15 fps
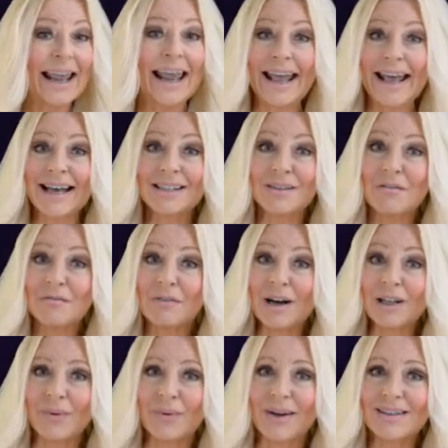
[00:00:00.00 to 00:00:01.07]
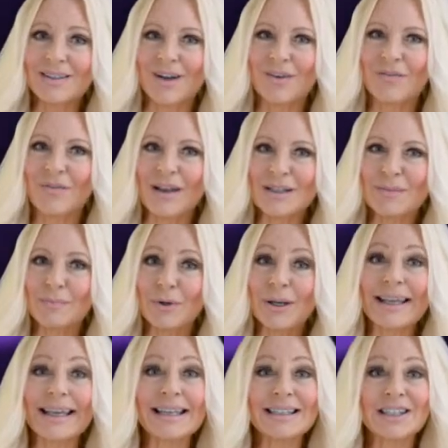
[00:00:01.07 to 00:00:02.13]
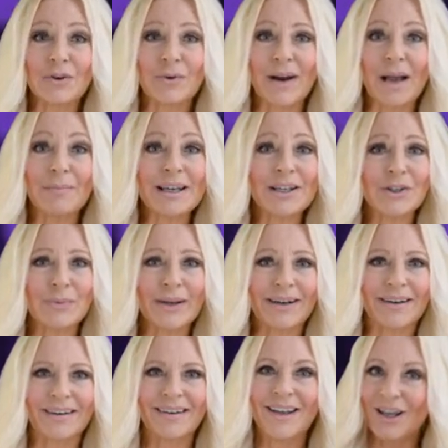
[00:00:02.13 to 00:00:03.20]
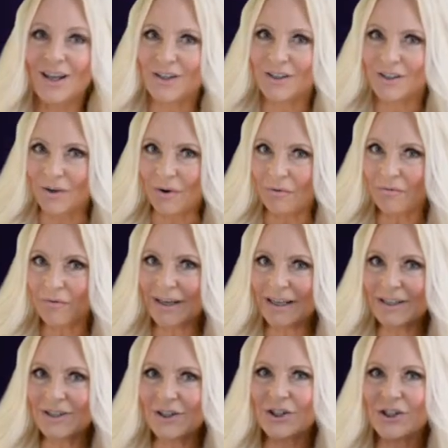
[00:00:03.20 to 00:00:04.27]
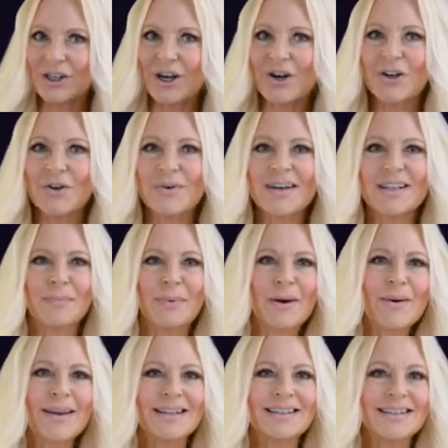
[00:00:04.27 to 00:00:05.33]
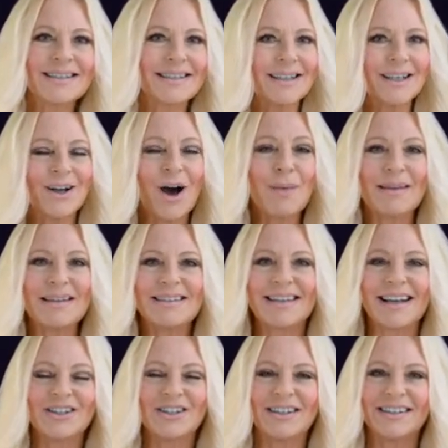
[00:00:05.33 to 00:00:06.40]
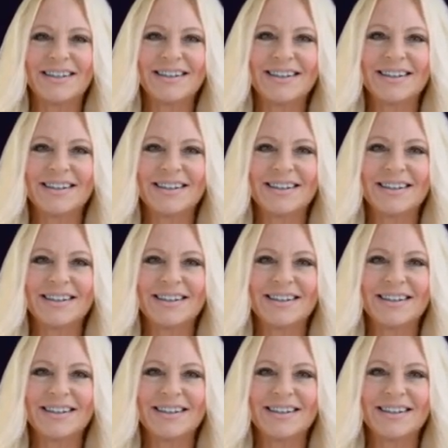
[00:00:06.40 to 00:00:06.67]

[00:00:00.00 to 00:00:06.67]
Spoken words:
And follow us on Facebook, Instagram, and Twitter. Don't forget to share your experiences in the comment section.